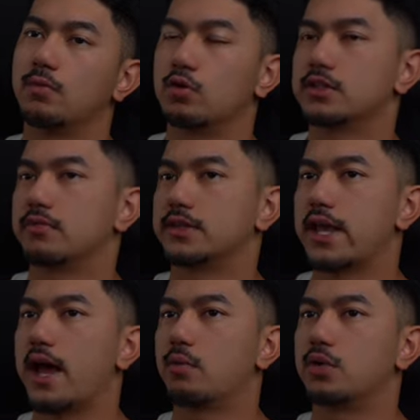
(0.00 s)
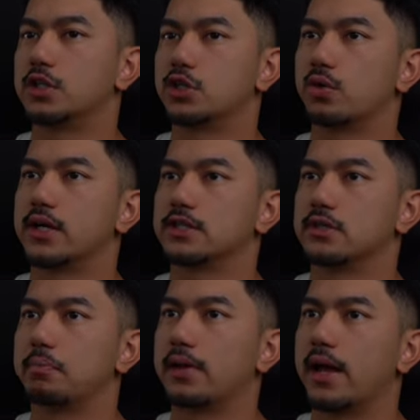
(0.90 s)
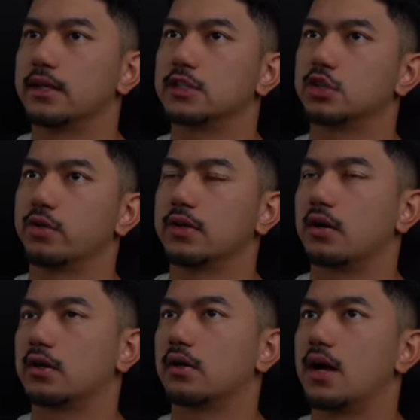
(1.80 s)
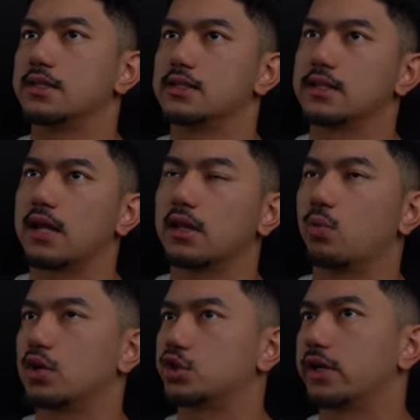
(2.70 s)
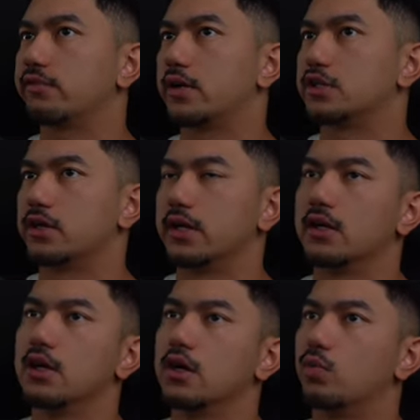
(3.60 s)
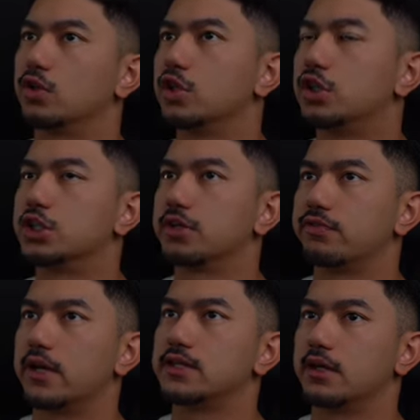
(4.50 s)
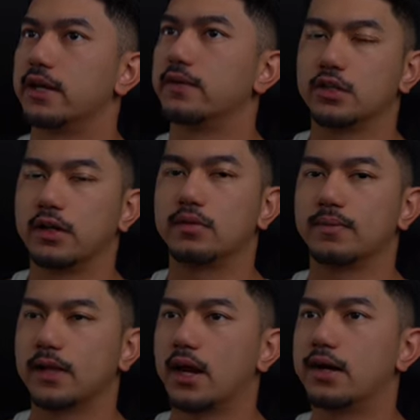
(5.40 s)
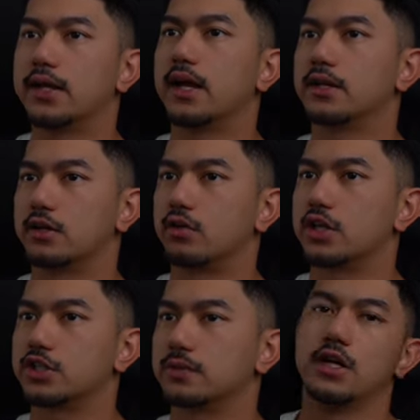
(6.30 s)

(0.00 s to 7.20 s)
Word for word: And we also have a tab where it showcases the plan, showing our clients exactly what training phase they're in, what nutrition phase they're in to give them clarity and direction.